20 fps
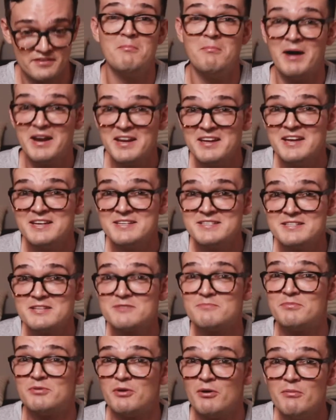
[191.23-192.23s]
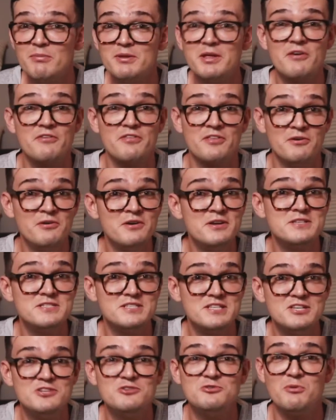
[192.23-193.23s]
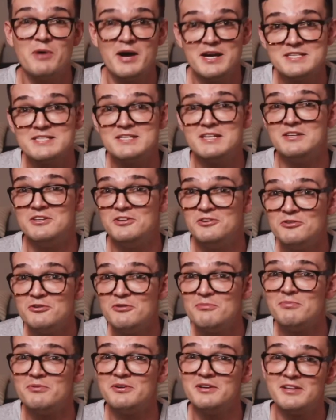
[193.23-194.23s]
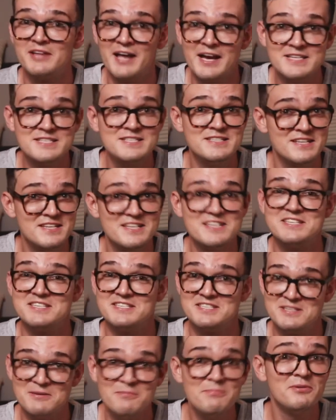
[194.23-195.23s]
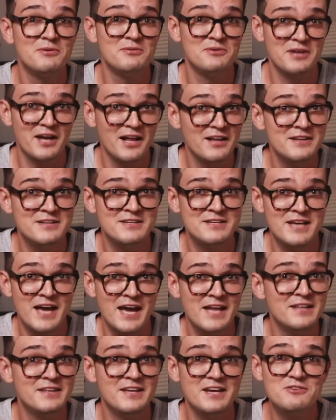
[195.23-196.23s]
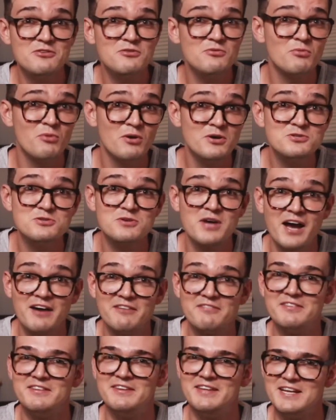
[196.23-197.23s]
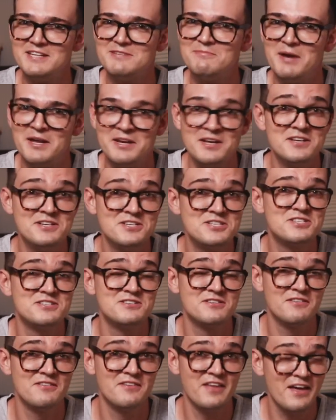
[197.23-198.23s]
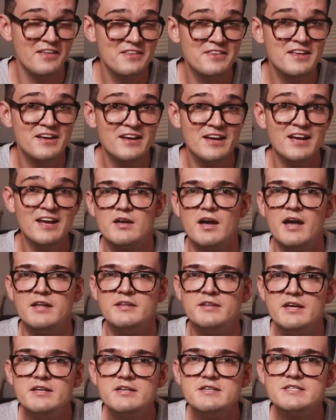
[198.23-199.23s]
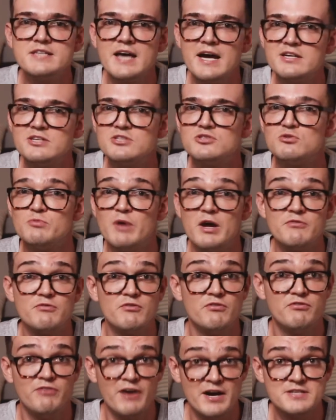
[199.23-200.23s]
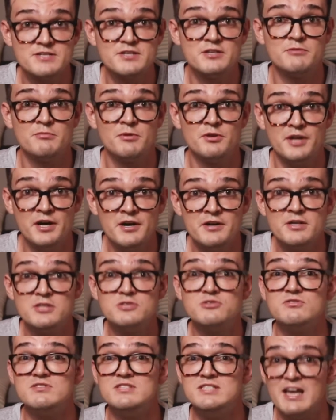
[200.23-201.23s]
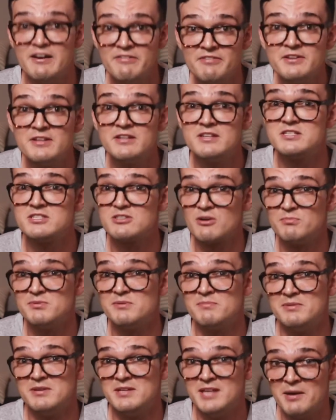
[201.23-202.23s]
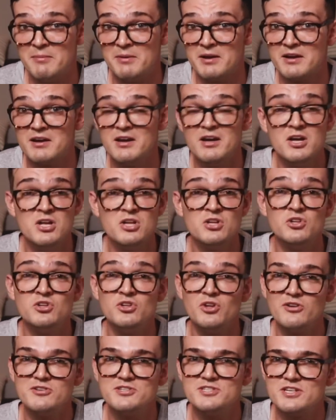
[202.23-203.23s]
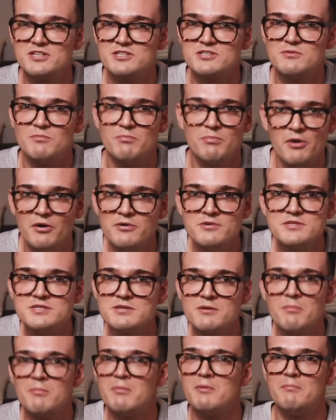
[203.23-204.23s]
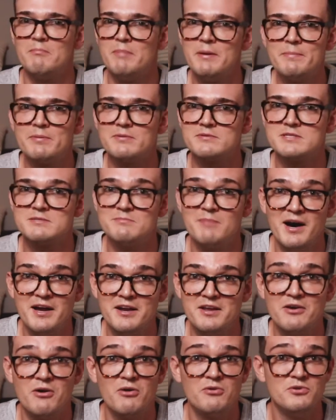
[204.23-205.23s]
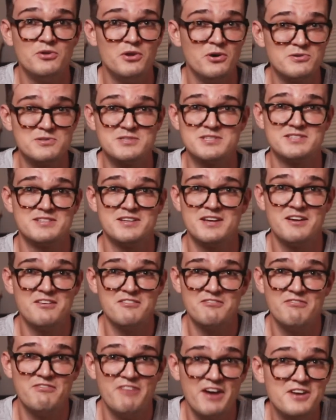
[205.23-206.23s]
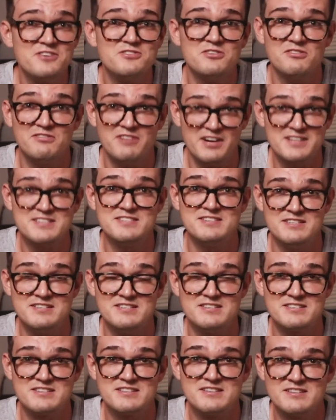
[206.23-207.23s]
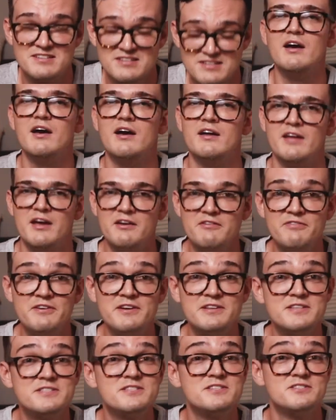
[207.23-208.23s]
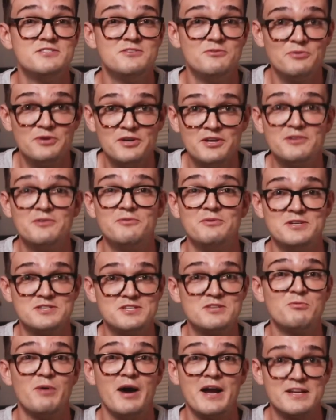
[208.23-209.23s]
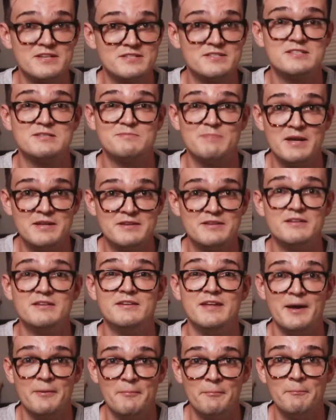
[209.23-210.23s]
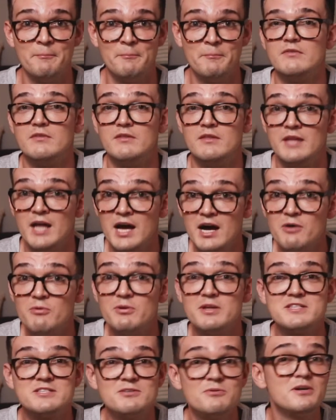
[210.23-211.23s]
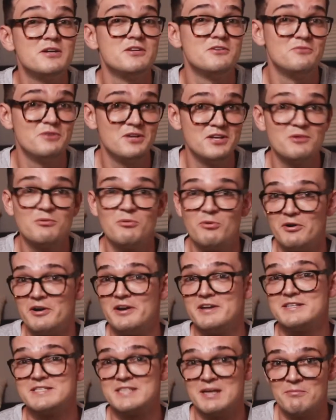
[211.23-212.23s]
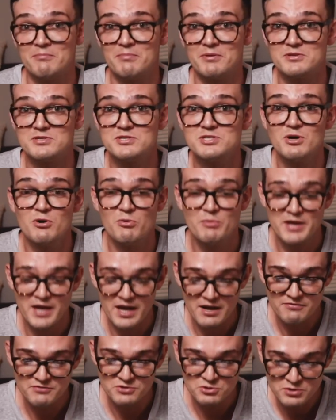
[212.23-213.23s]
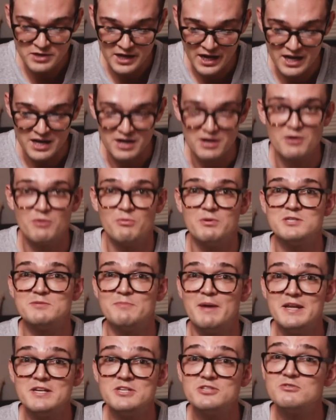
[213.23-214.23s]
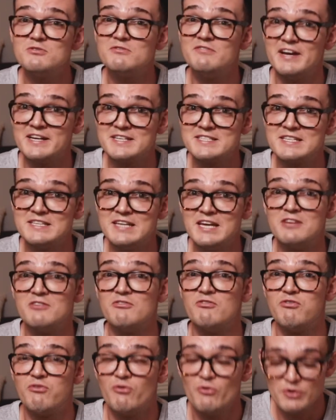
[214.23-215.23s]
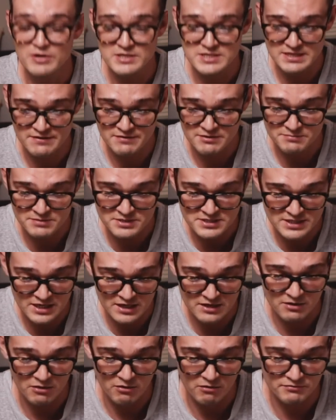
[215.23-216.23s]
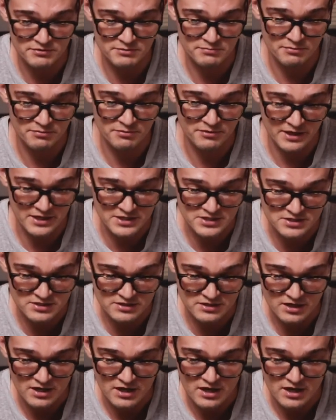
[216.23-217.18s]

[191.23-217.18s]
My guess that probably authorities in US and Europe realized that simple reality and they don't want to have that many additional death, and they decided to wait for Pfizer and Moderna to definitely stop the pandemic, not just burn some people's money on those vector vaccines. And I think this is the real reason why they suspended them. Now let's look at real-world example. So we have UK, which managed to vaccinate 47% of the population.